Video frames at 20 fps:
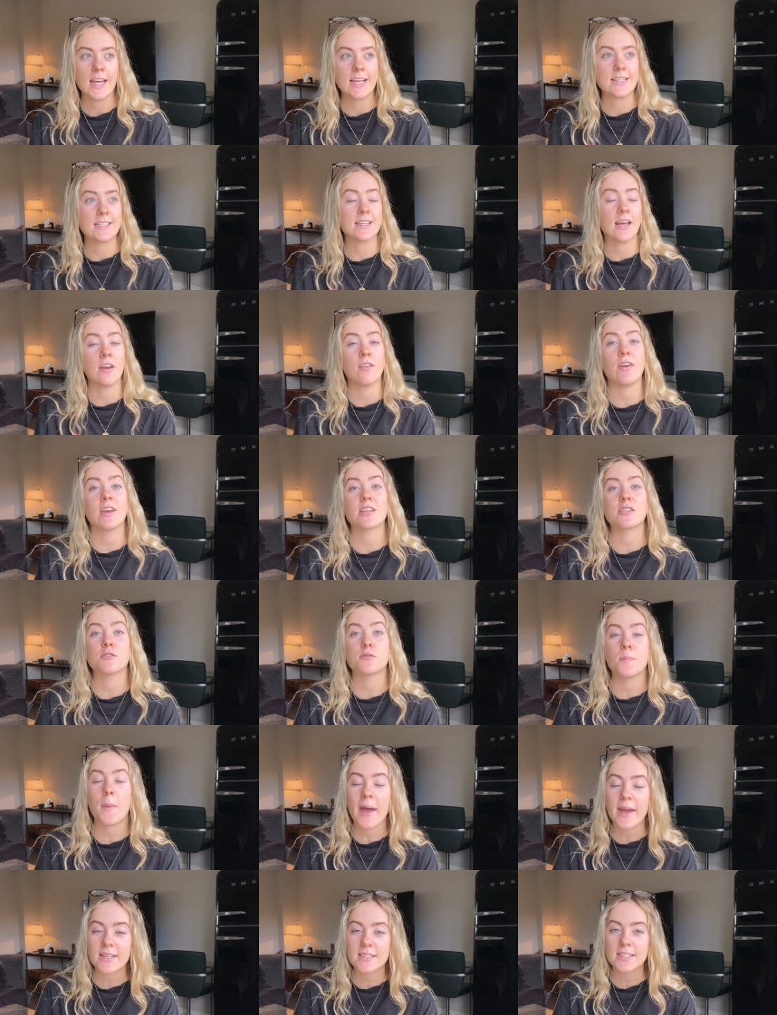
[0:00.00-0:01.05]
Instead of
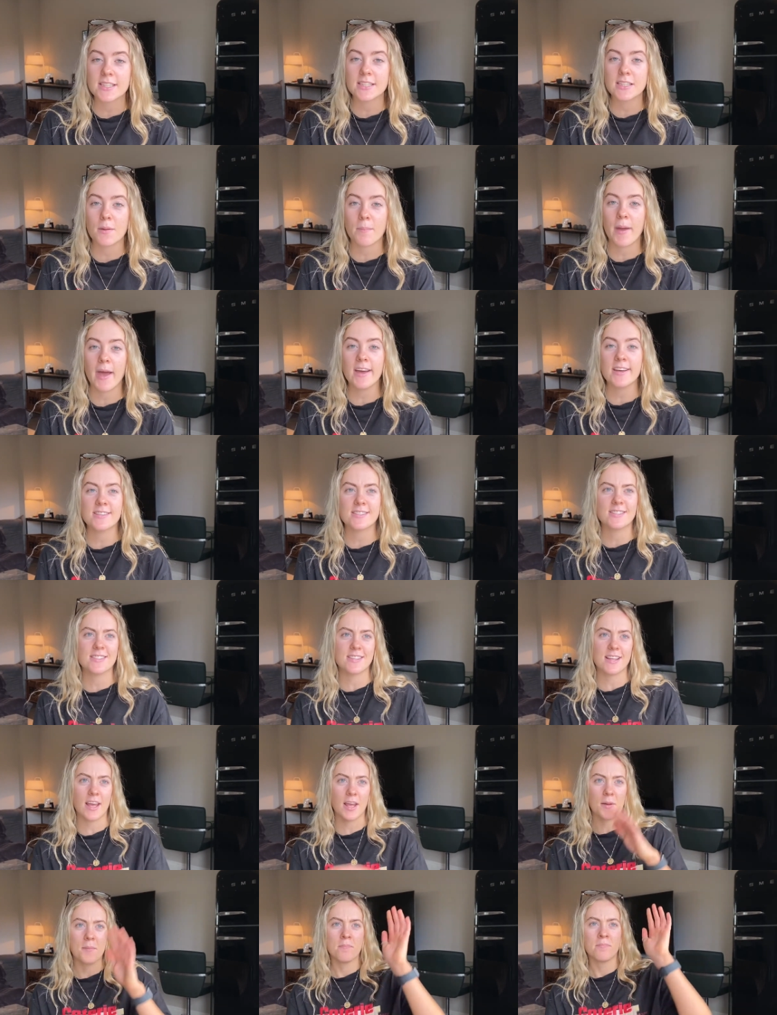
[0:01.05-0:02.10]
expecting the best,
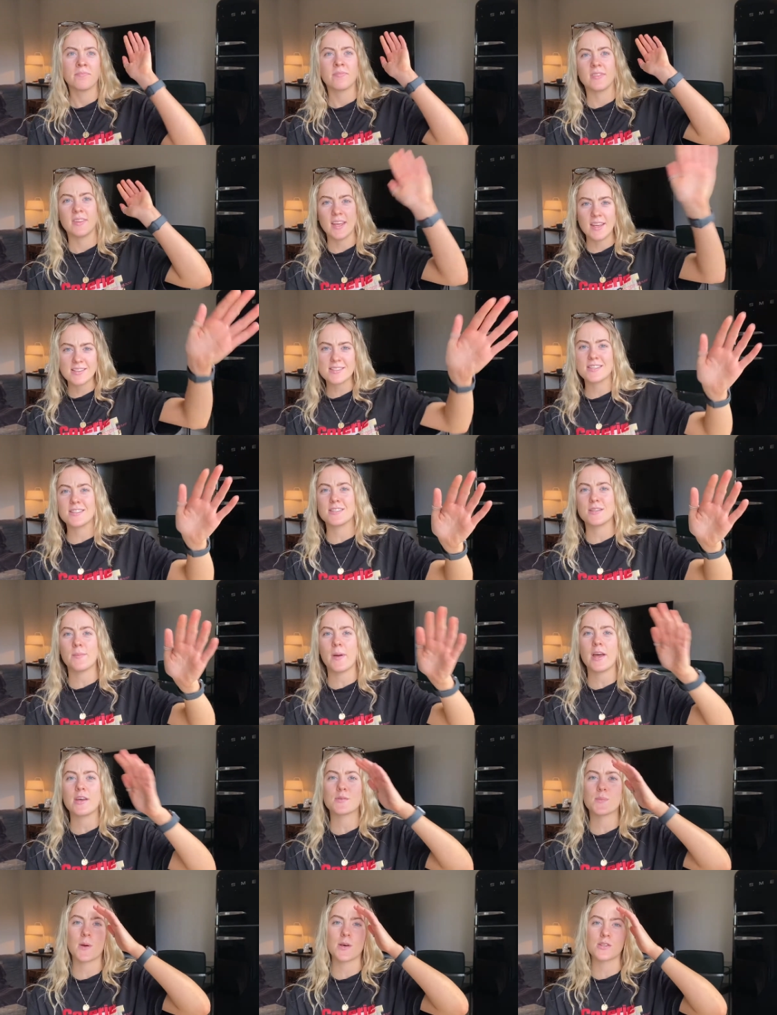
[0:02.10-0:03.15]
say, this is the
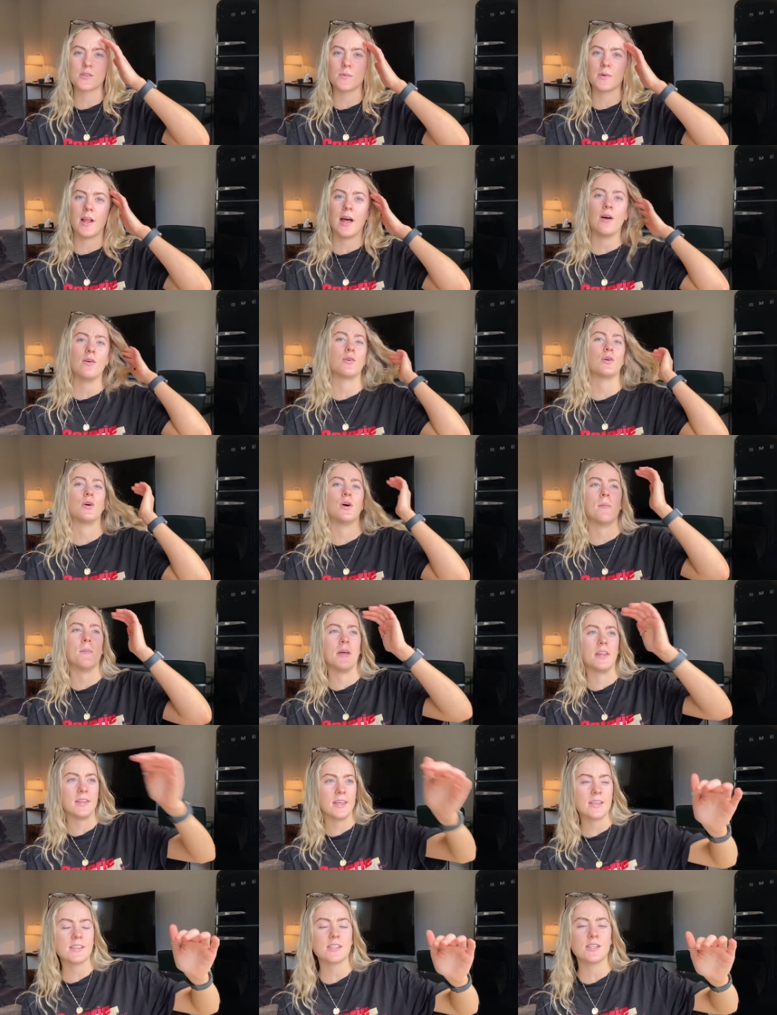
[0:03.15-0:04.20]
best possible outcome.
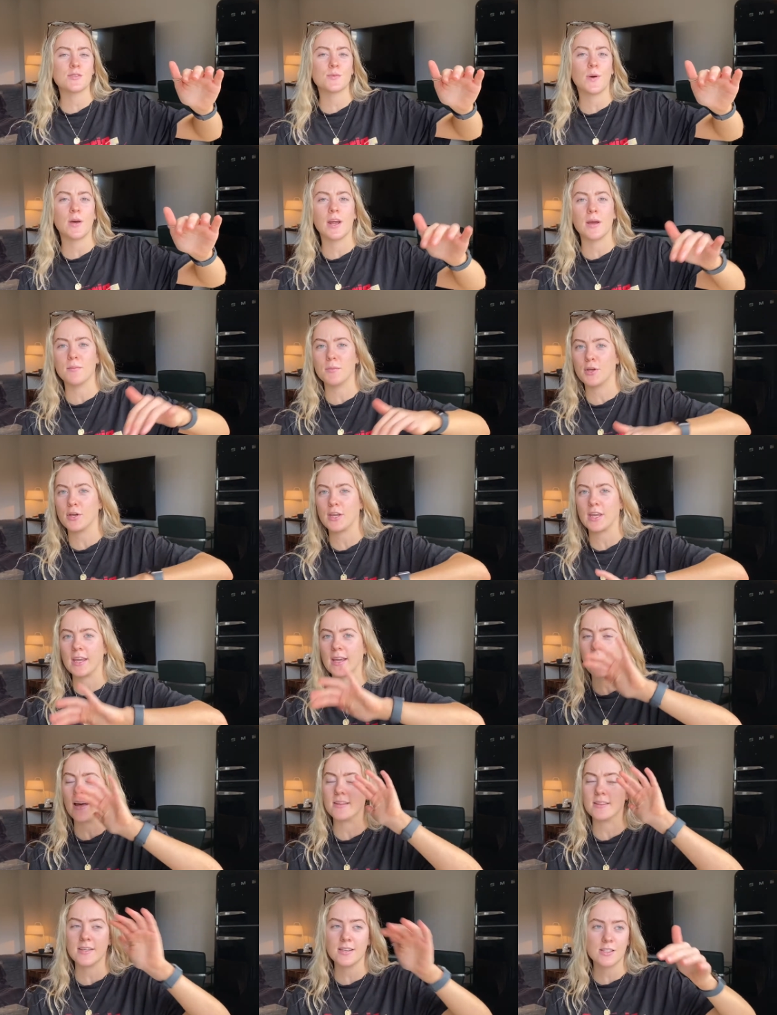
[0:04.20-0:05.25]
This is what I'm looking
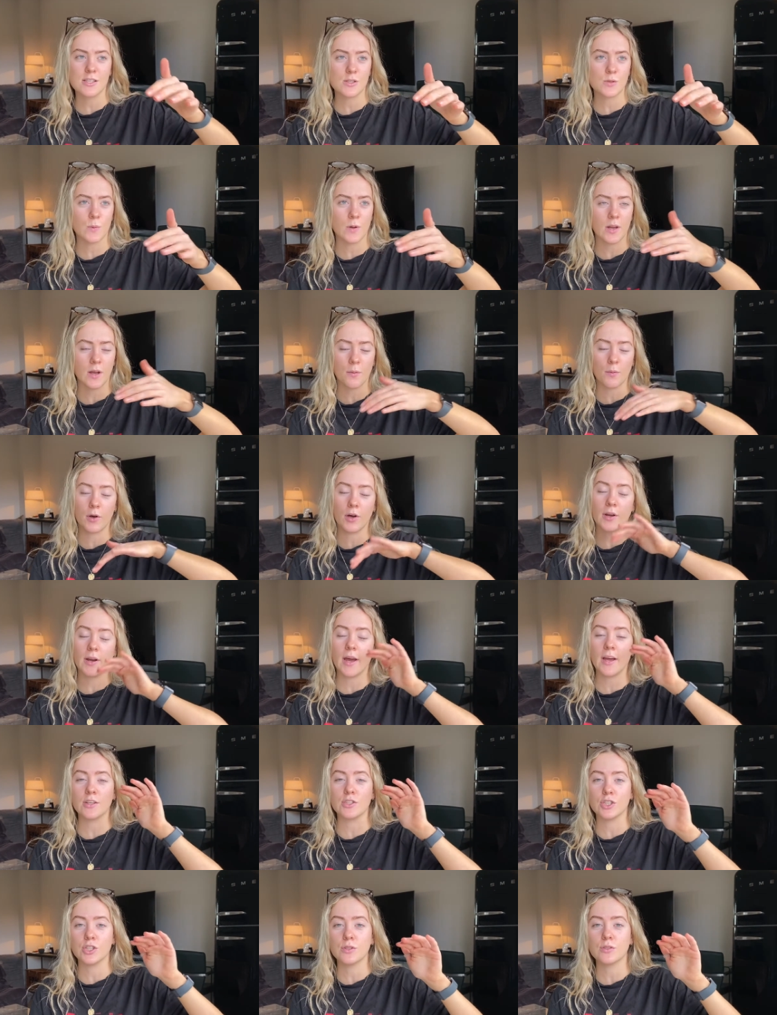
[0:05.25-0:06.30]
at. This is what I want.
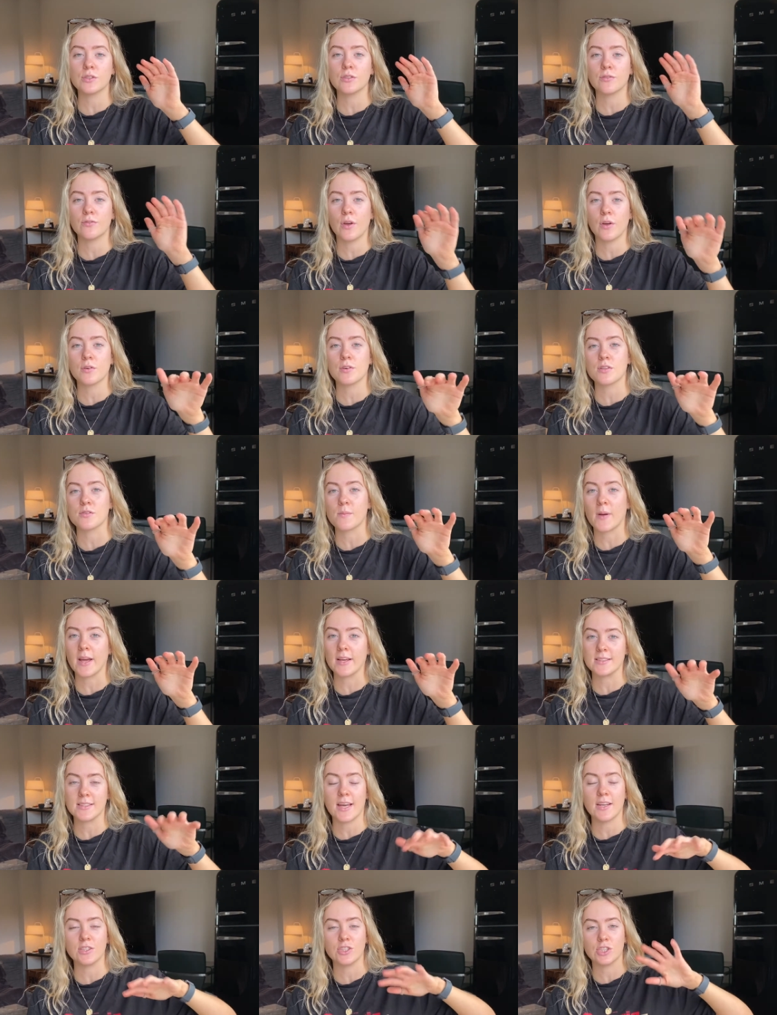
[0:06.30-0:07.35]
I choose to focus my
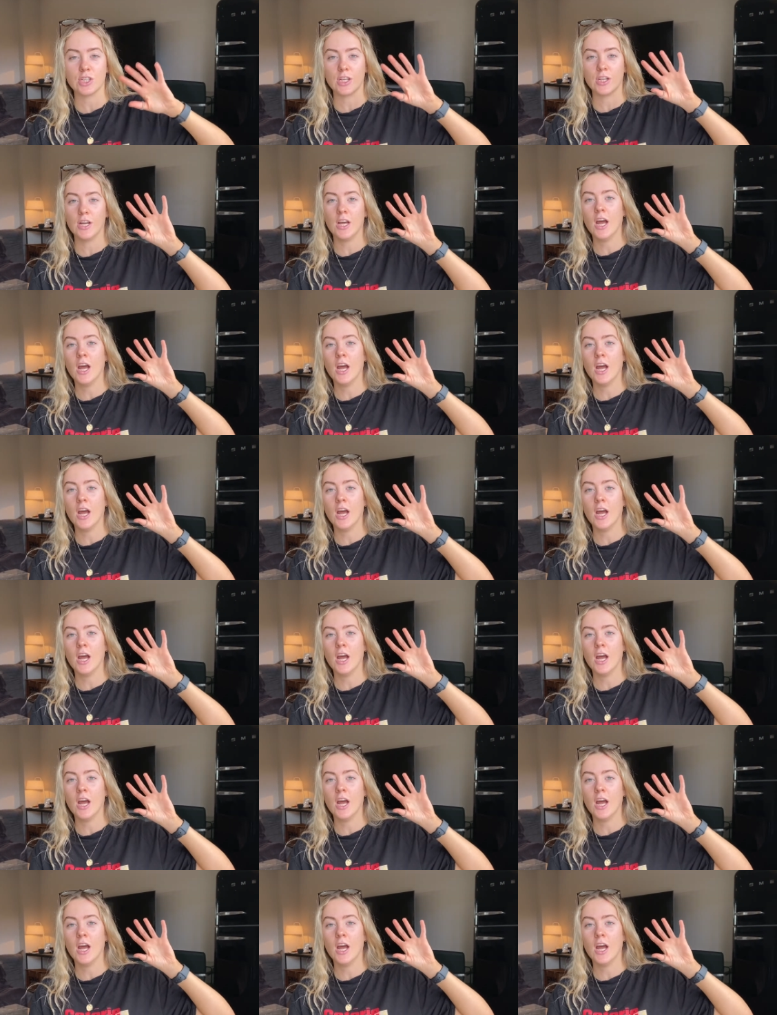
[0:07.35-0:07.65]
attention